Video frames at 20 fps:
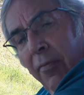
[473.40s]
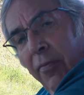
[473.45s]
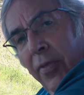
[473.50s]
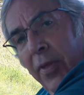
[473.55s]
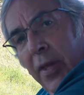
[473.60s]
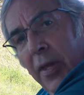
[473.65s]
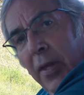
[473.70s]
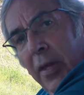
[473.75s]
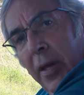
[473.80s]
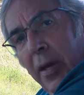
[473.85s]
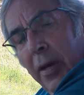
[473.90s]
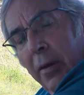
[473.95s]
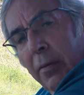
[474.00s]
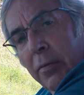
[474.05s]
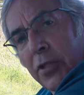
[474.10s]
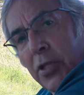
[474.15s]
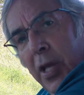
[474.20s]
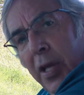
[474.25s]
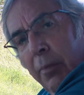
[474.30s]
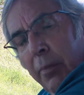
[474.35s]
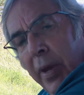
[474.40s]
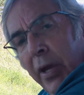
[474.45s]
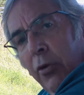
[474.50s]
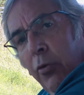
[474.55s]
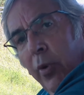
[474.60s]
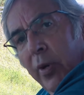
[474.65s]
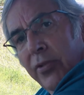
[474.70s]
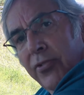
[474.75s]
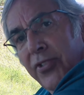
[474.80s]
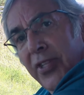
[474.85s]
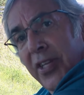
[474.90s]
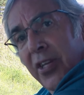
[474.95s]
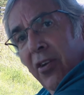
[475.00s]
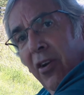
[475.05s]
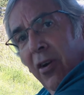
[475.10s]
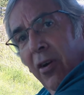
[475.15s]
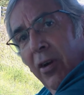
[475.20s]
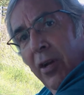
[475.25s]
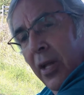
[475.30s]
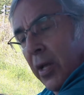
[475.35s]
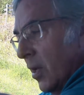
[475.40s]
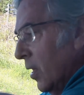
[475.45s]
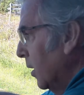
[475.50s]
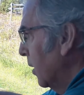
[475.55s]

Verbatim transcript: of the uh, micro SD card,